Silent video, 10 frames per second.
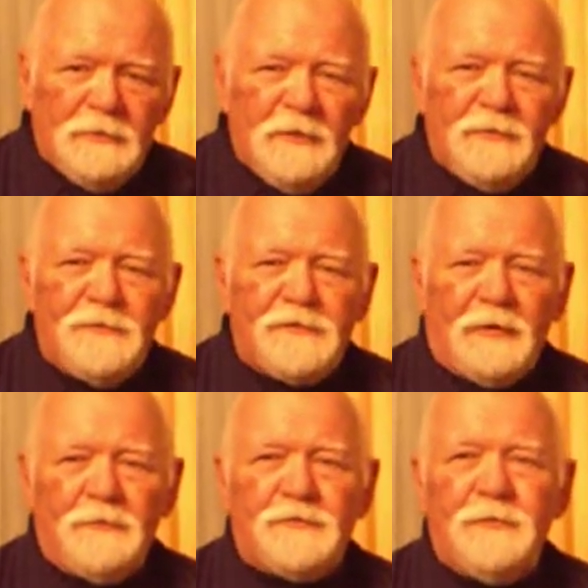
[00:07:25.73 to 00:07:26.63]
in the
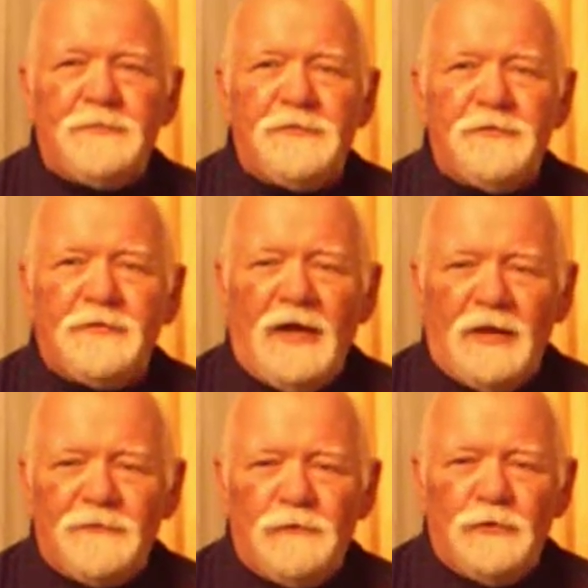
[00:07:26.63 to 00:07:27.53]
sacred scripture,
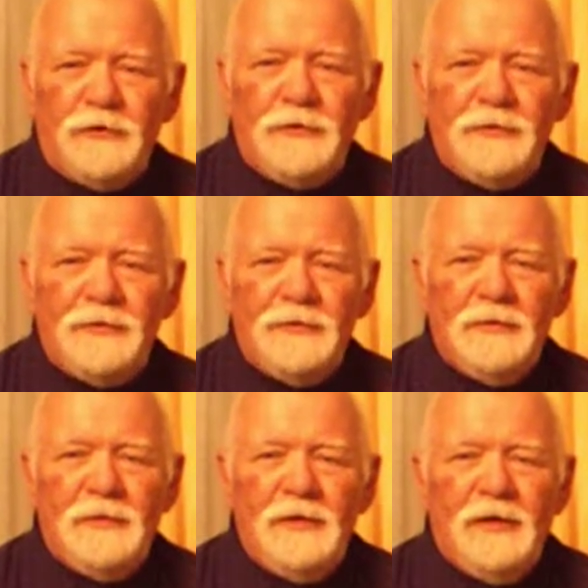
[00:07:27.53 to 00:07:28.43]
God's word.
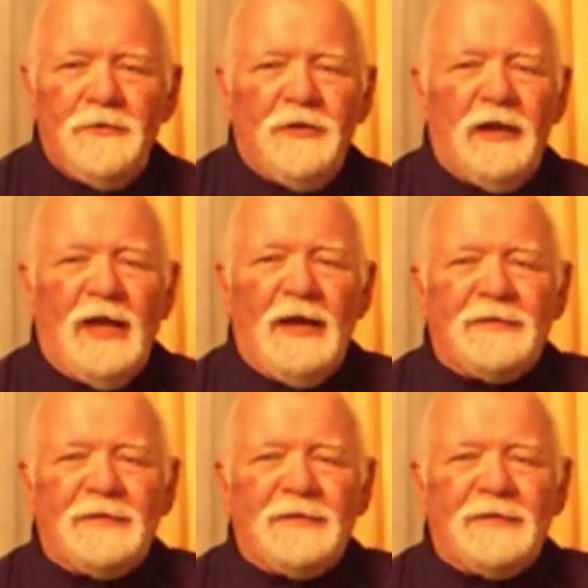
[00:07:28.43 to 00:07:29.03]
The light